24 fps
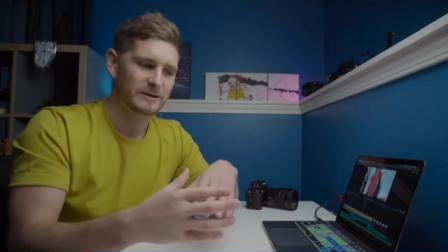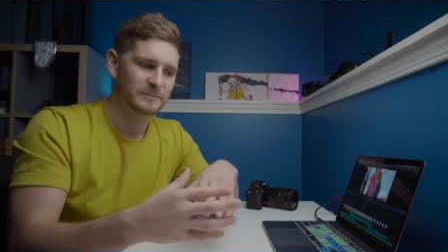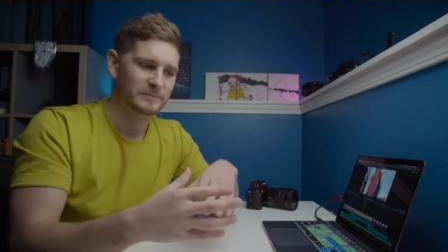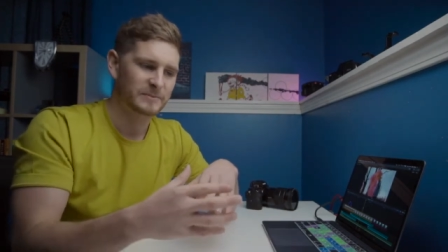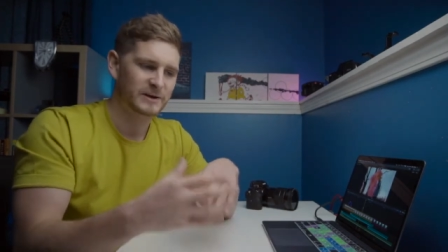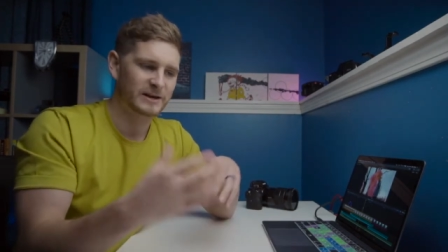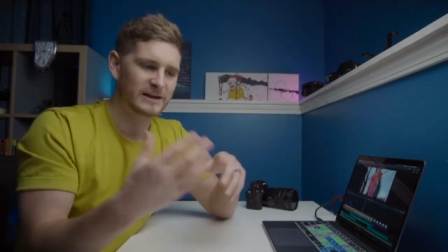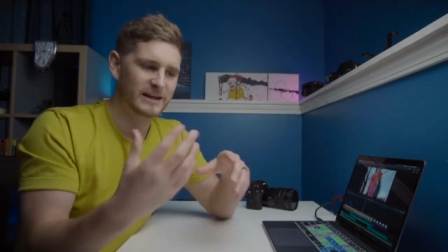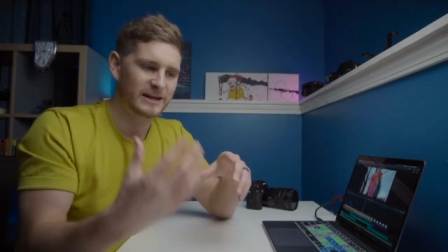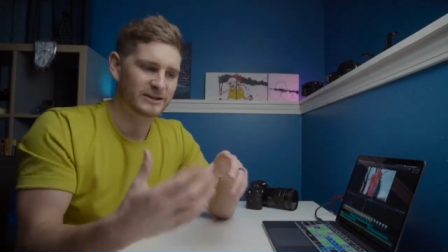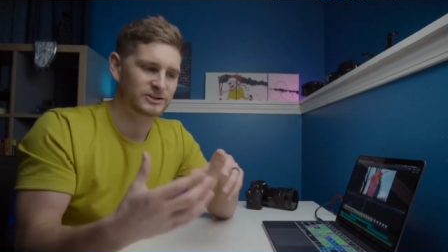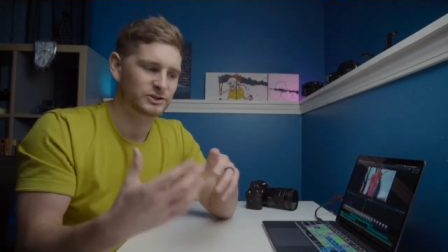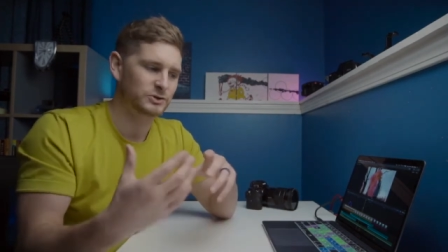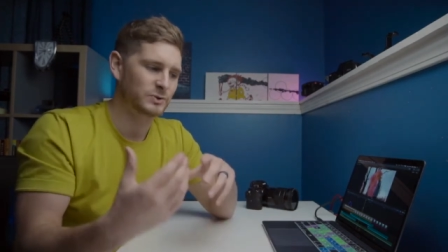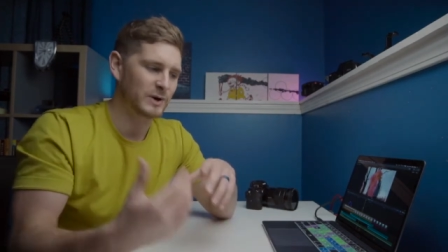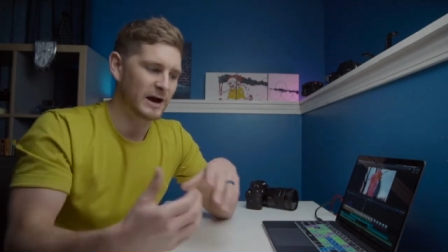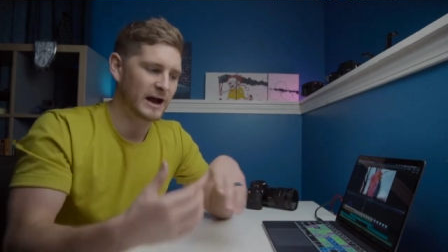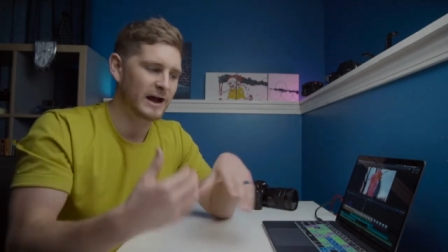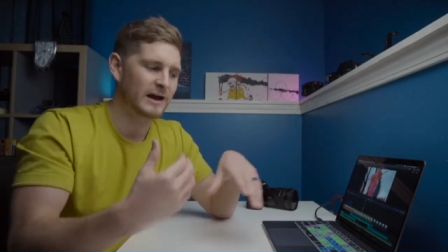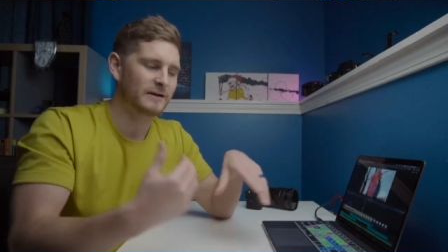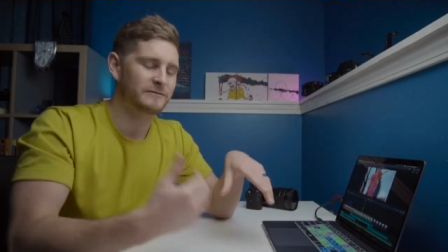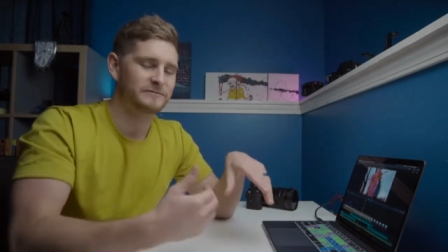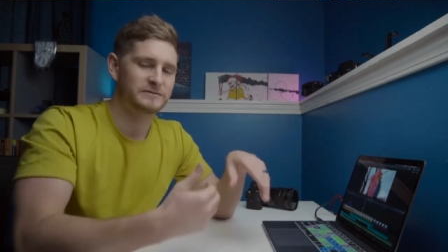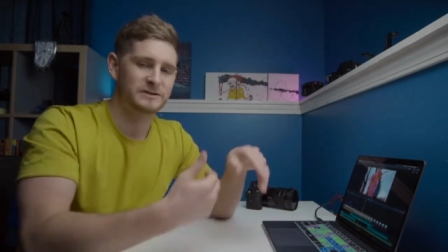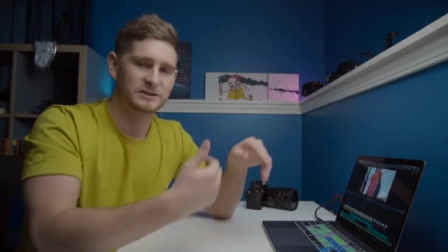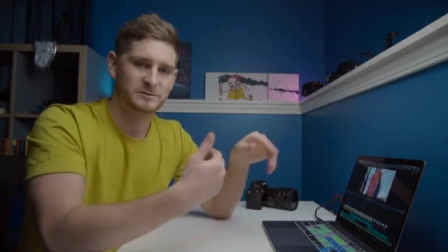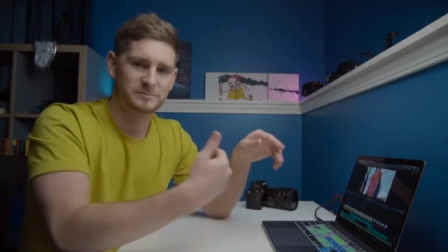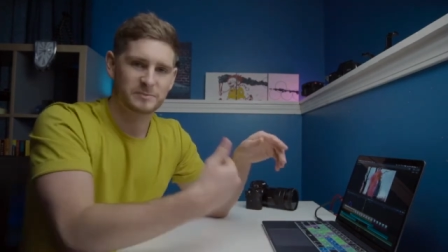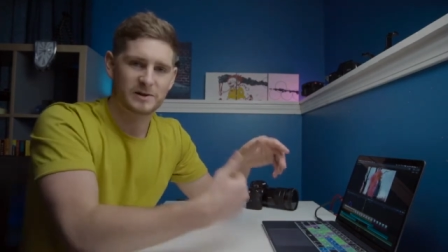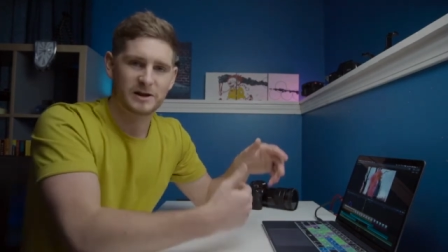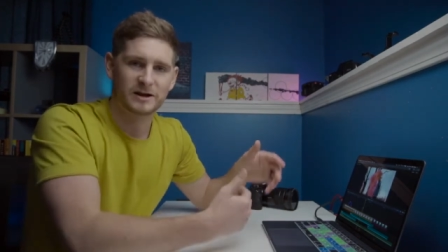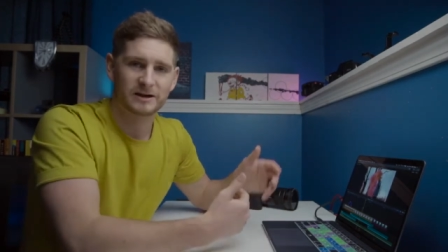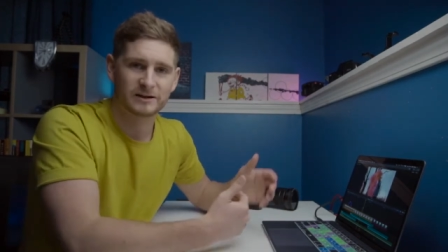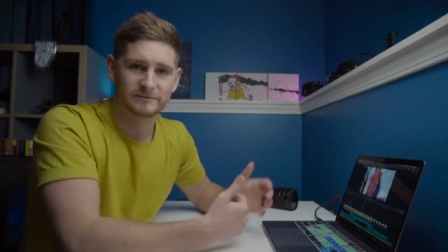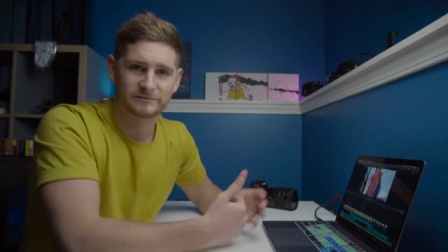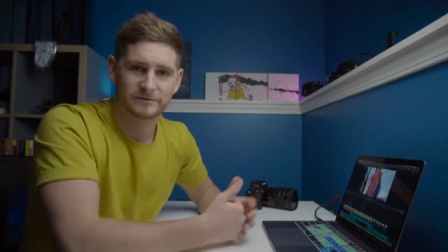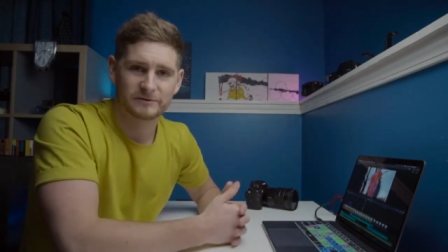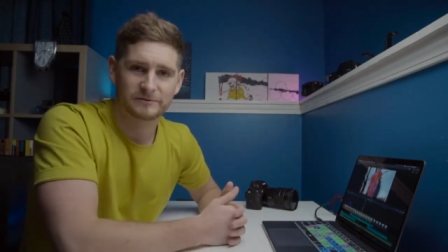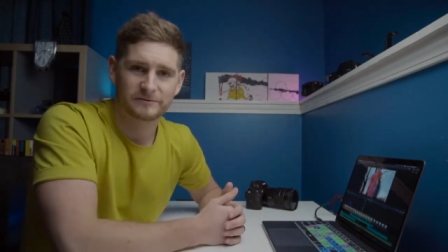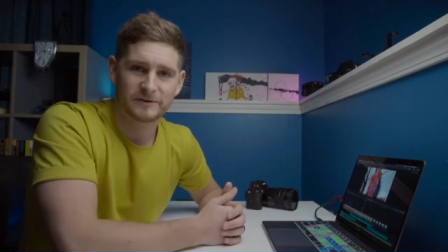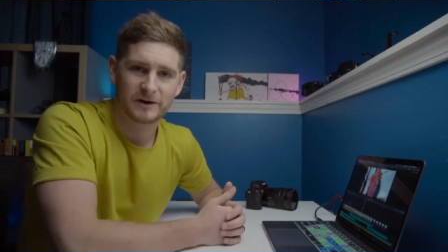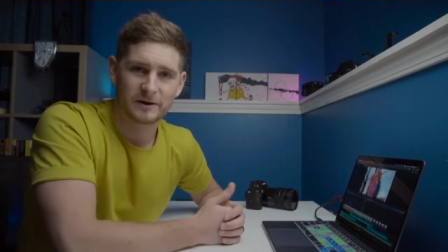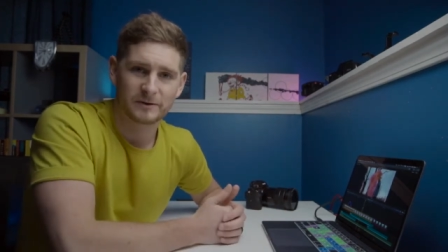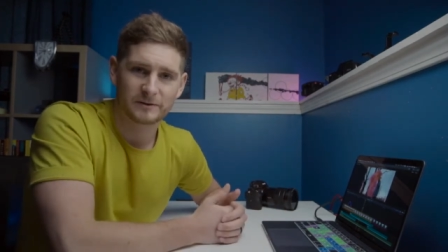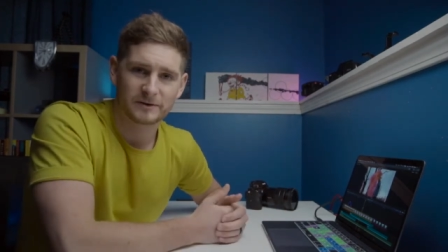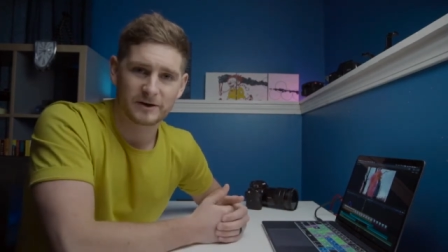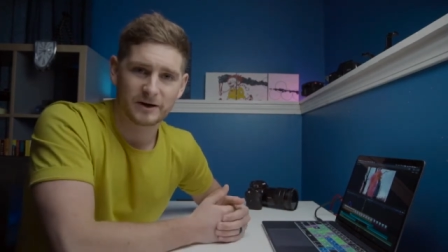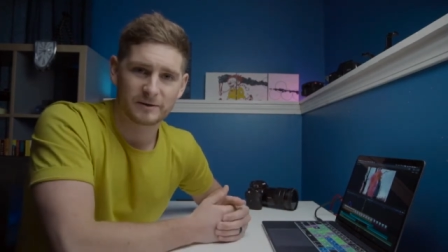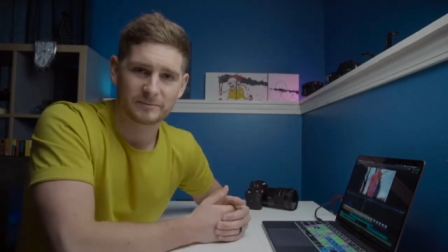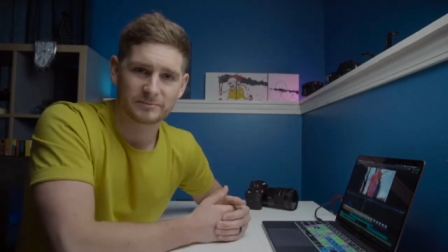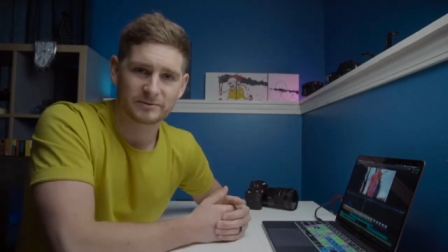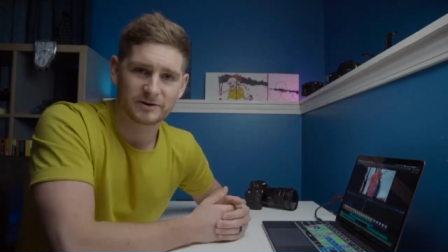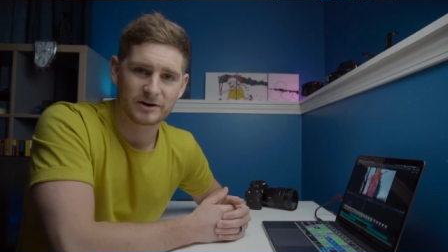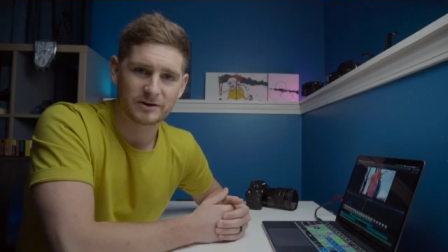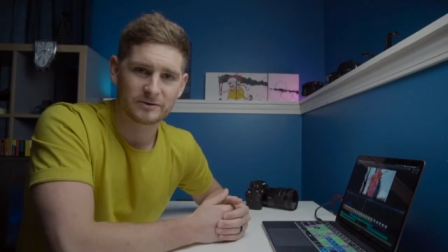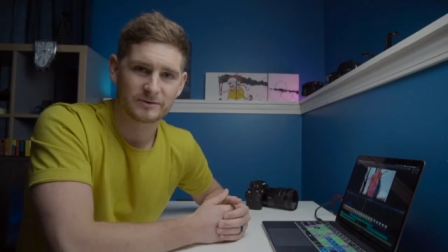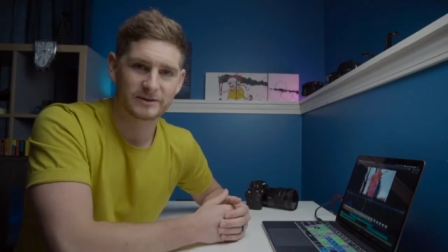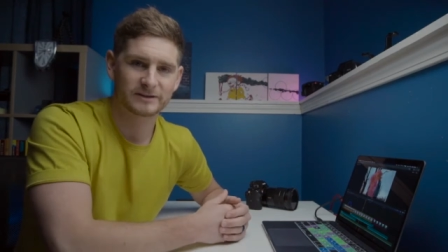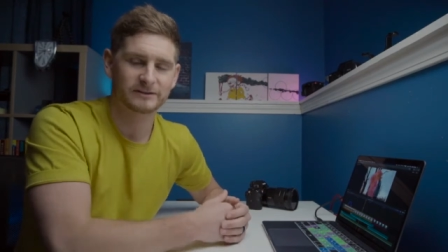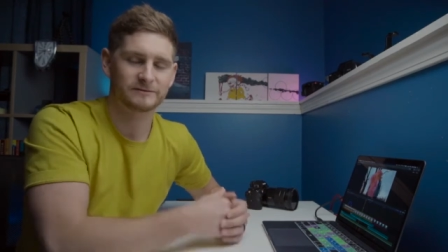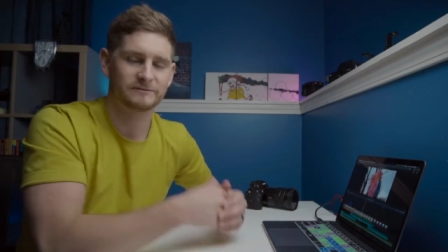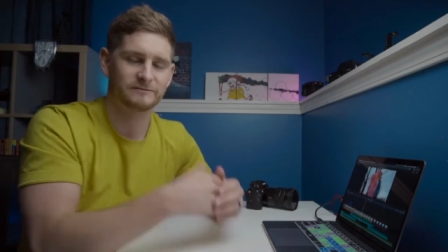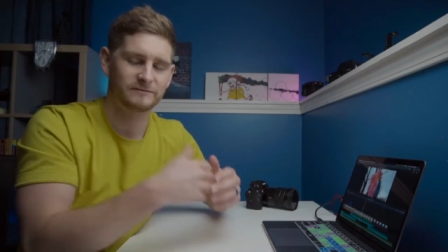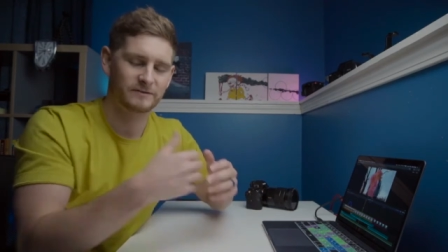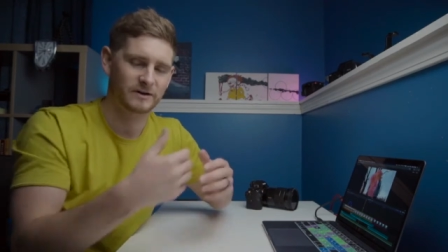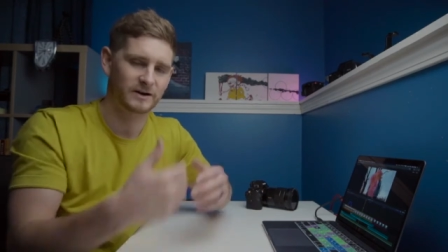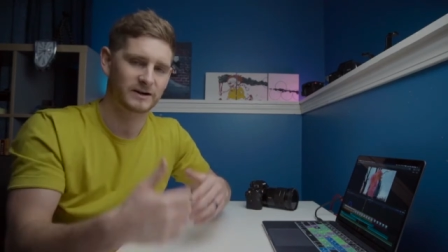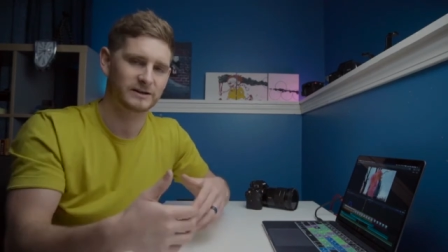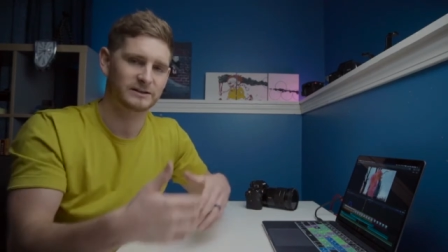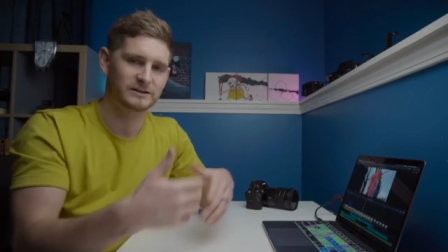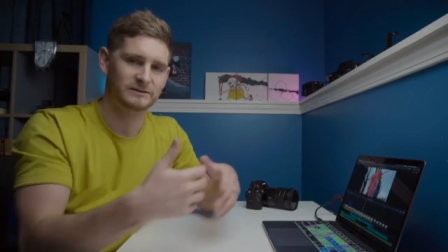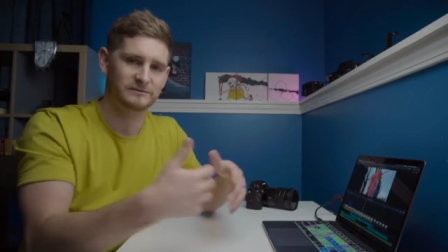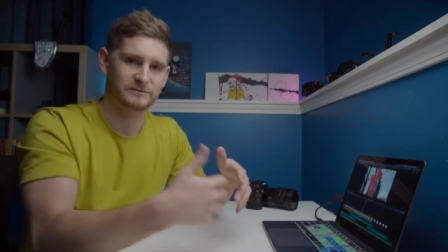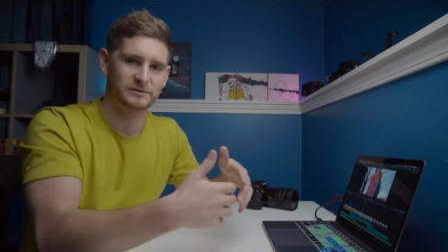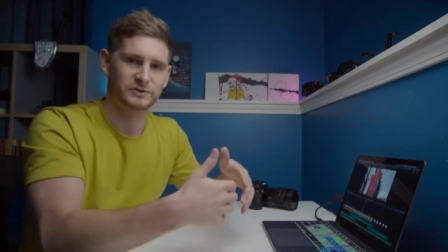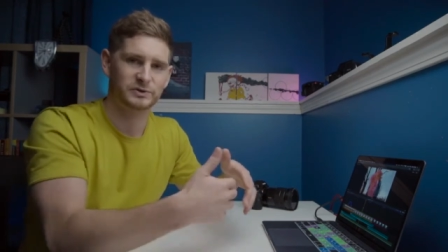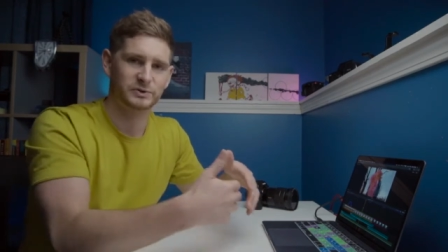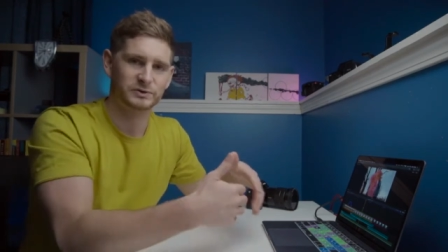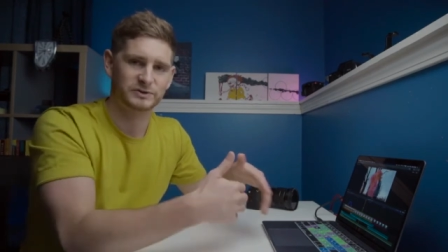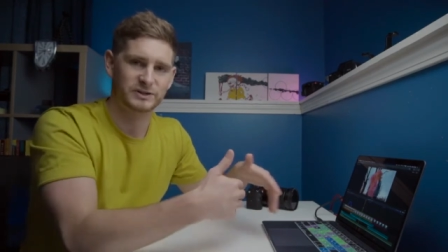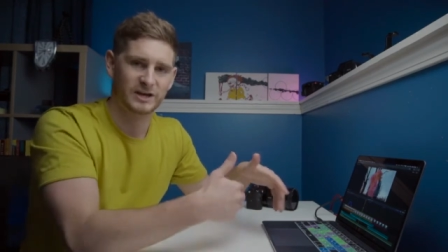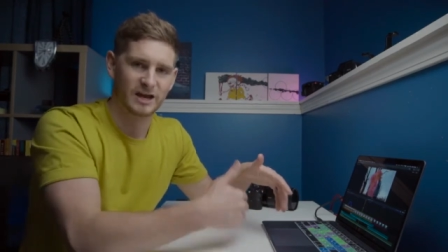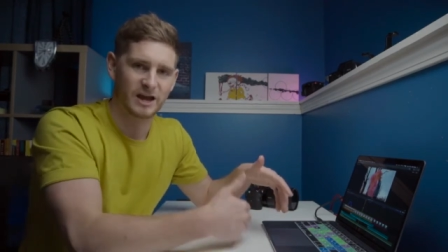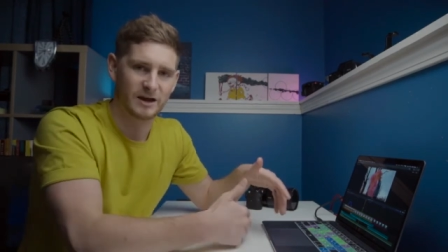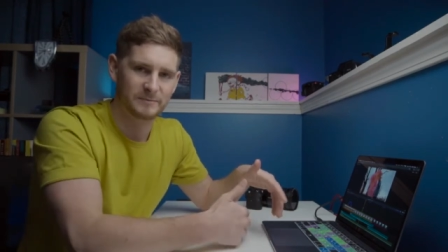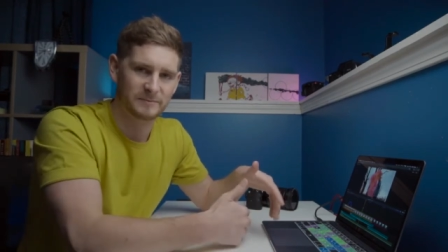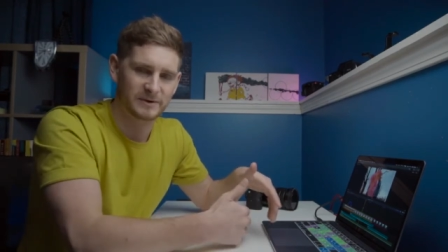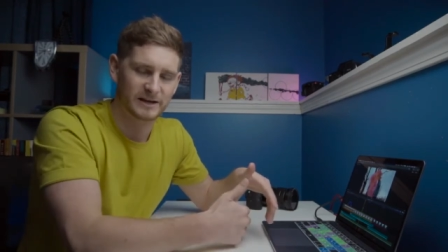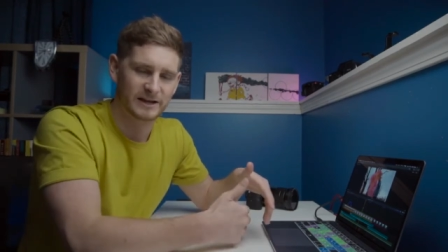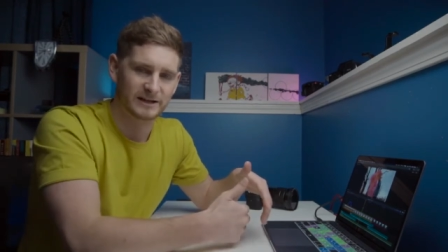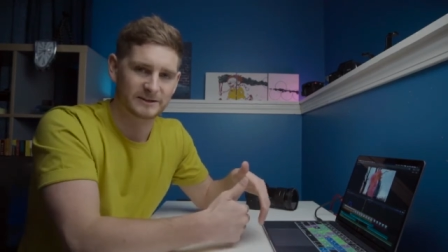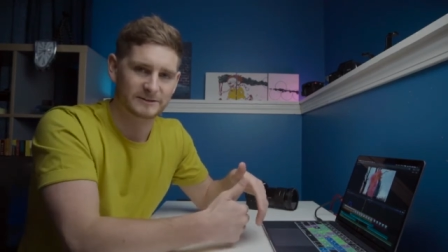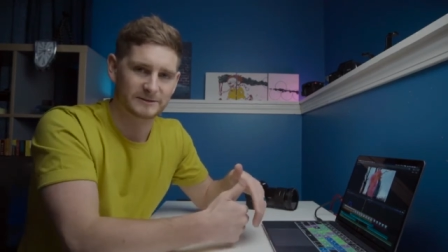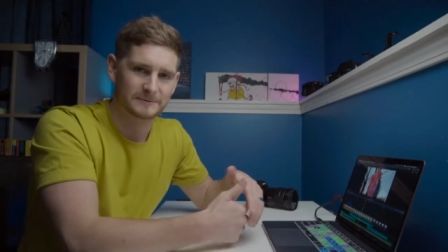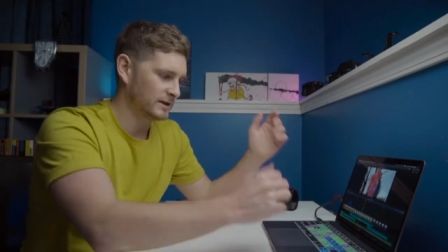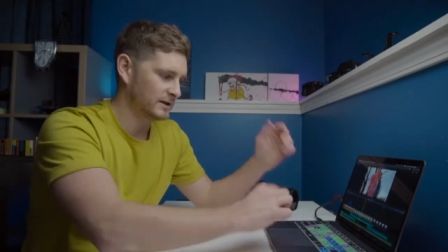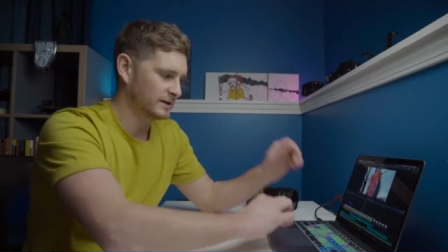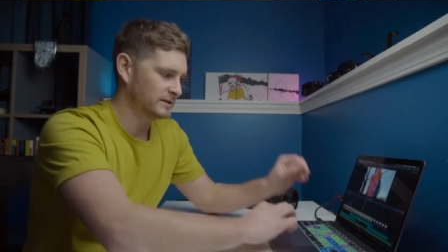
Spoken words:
but unless you have this plugin for Final Cut Pro, it's very difficult to emulate.